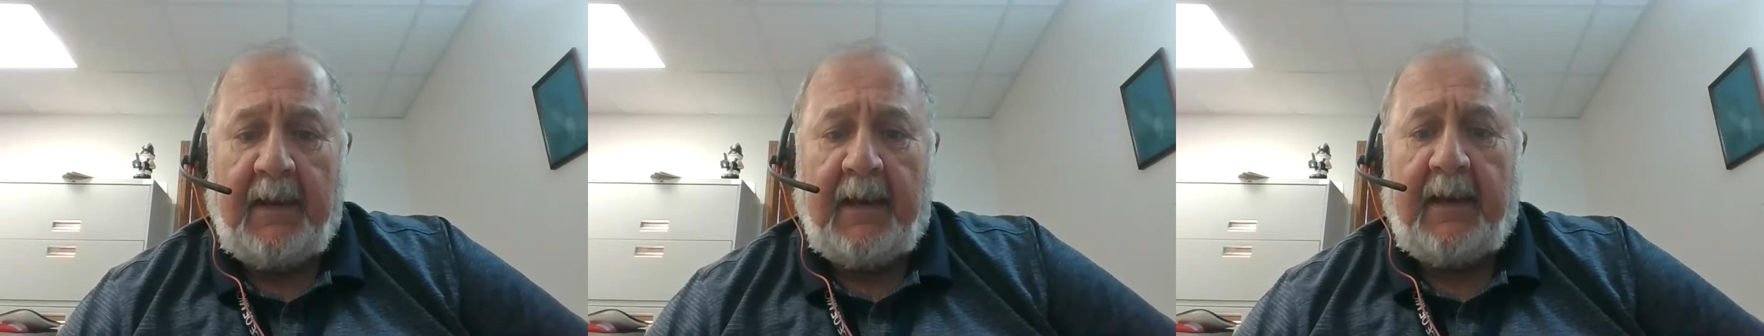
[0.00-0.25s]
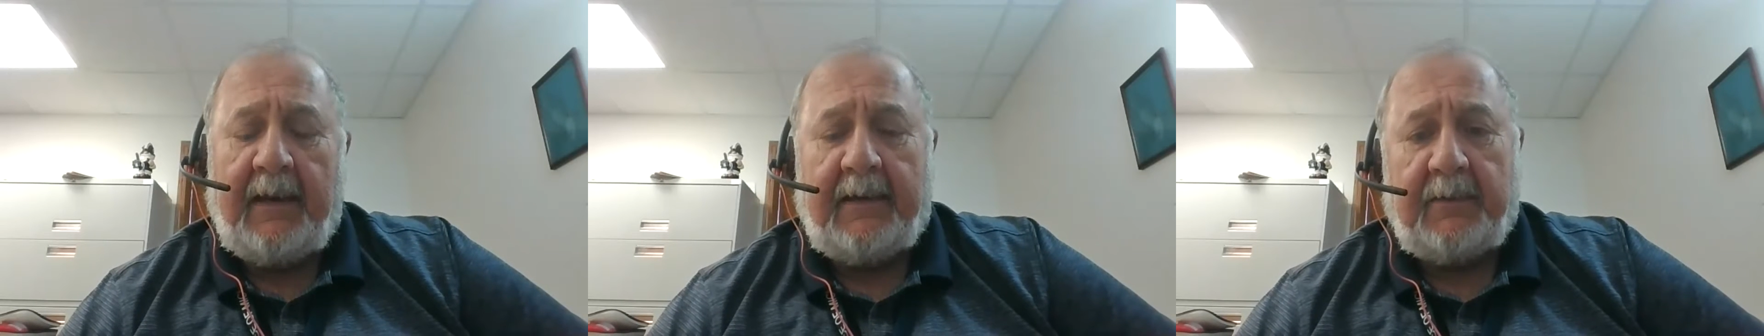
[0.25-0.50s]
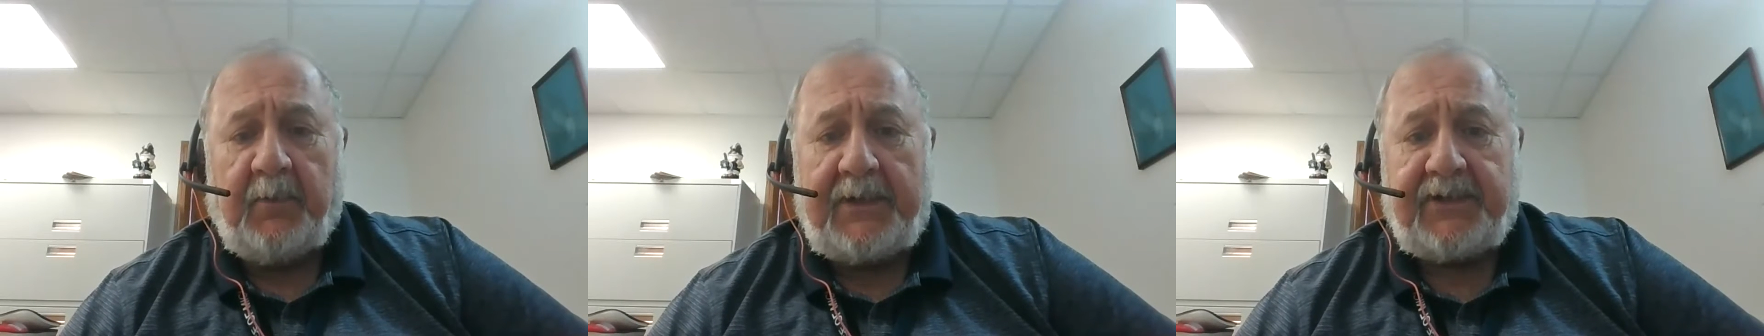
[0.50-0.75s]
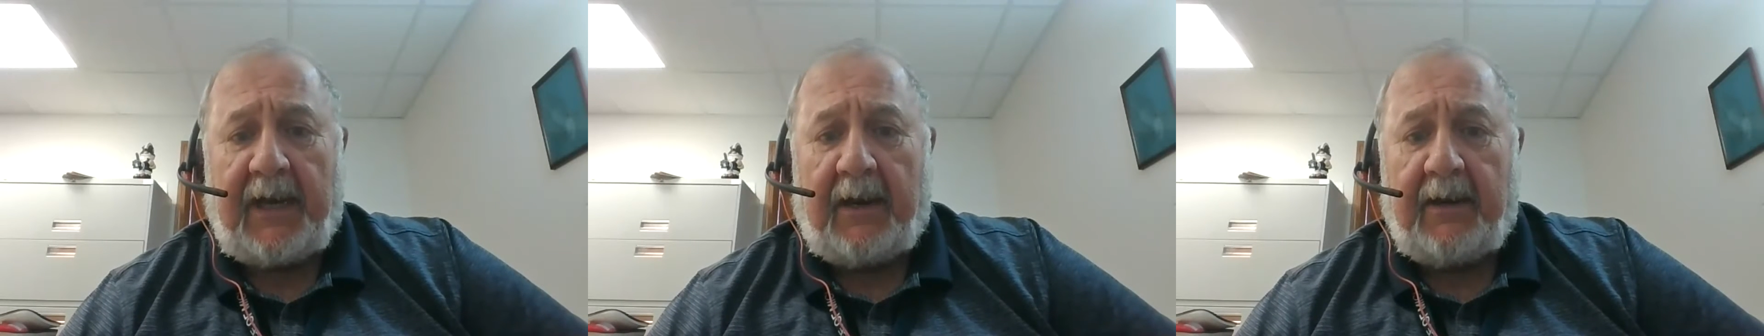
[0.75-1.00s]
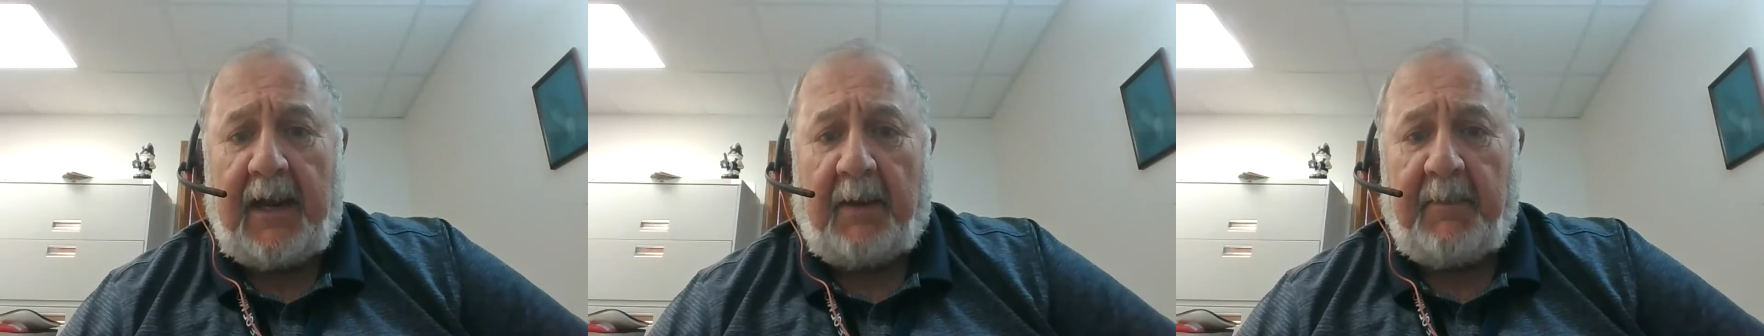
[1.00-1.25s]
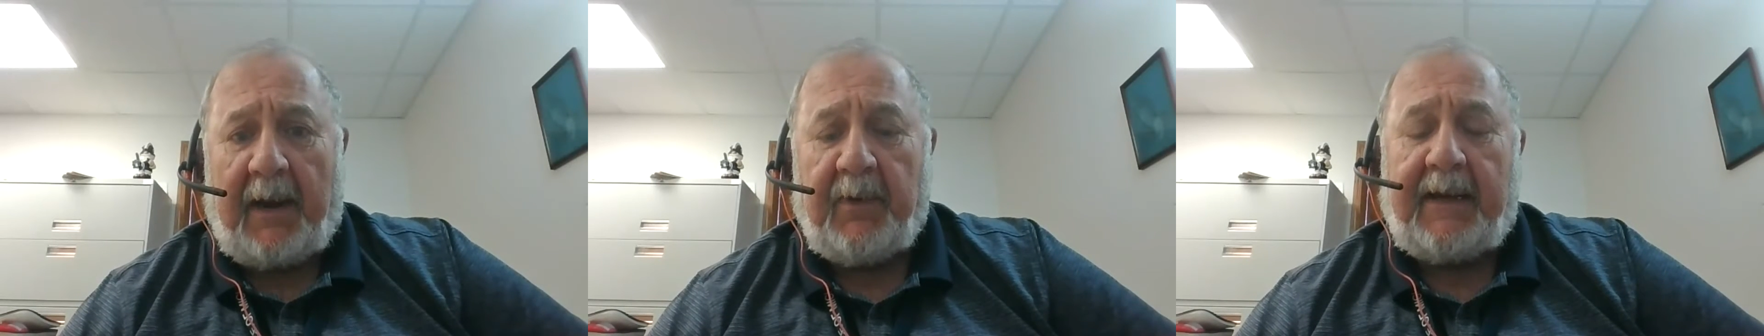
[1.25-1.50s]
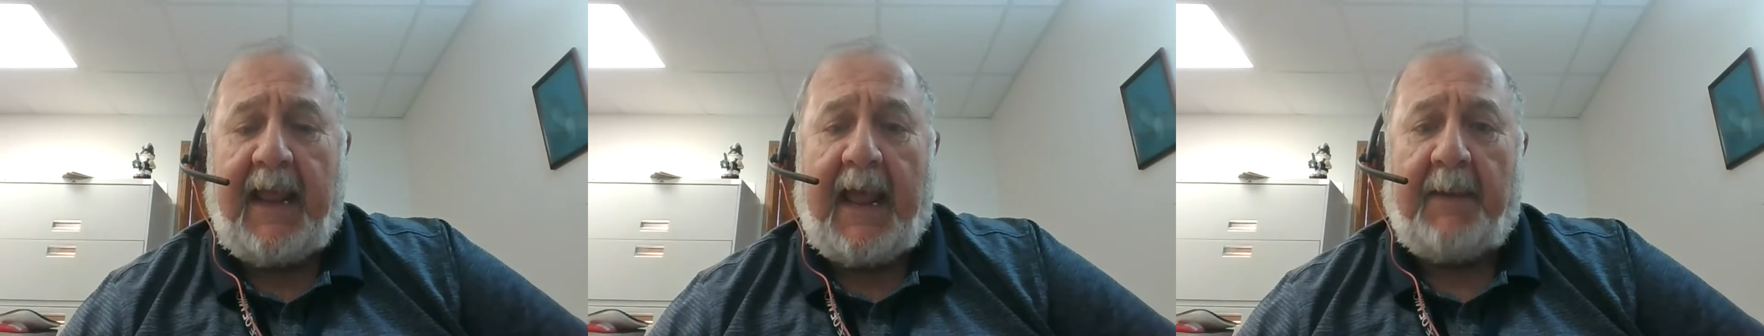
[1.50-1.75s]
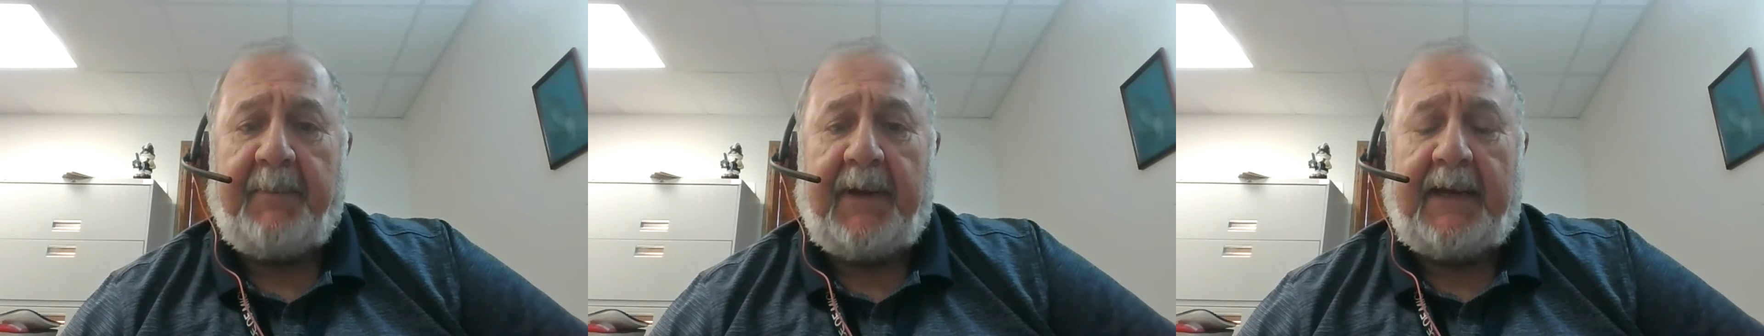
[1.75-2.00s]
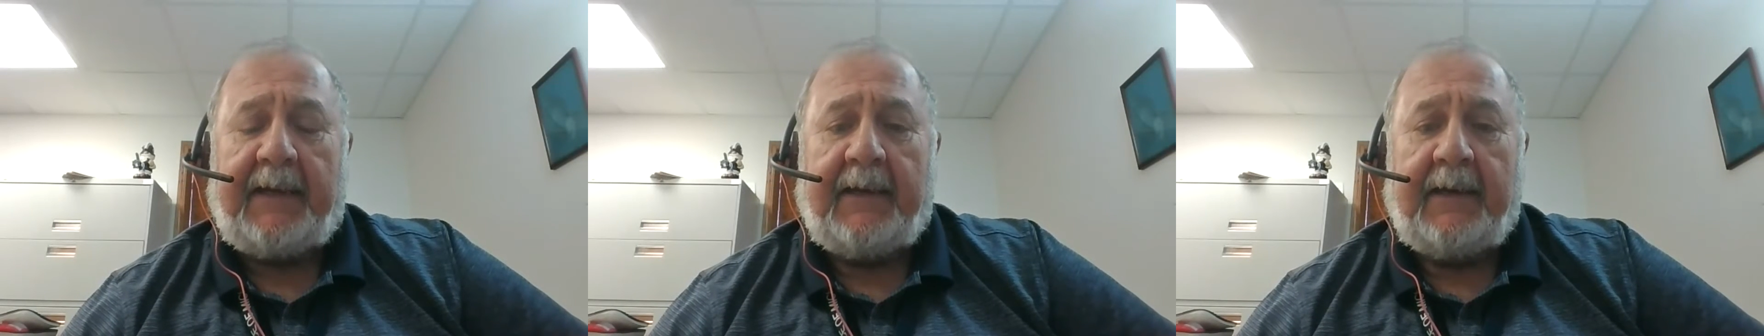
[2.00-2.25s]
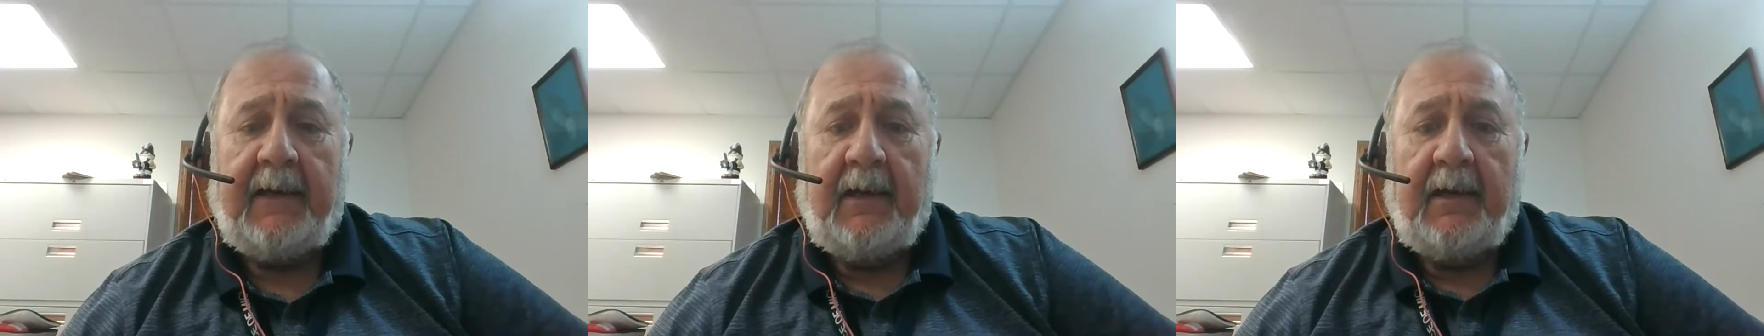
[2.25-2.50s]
And we started out by recapping